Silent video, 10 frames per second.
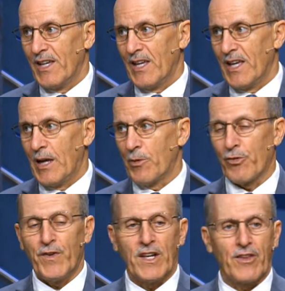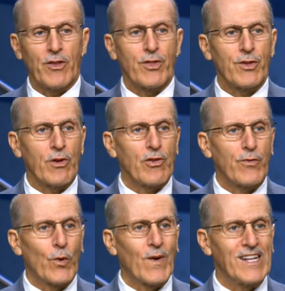He was feeling the thirst
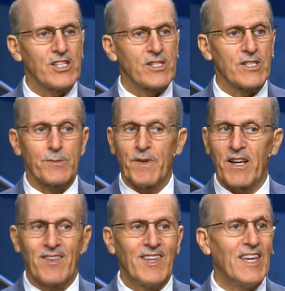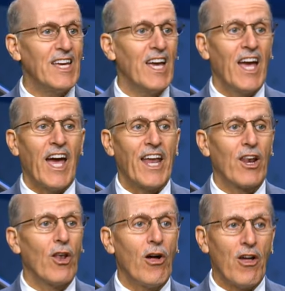for righteousness because he had
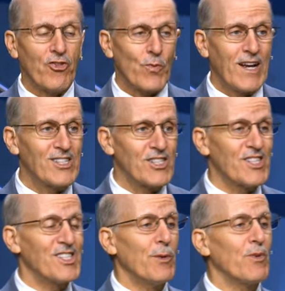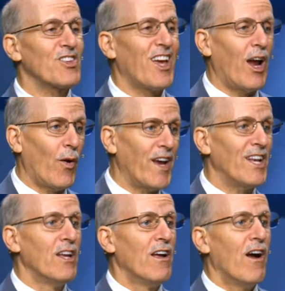lost righteousness. He was
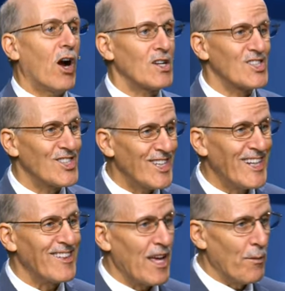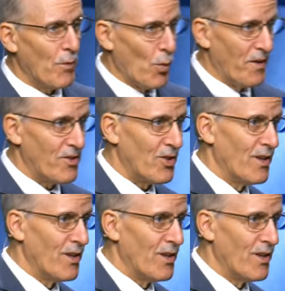carrying our sin at that moment.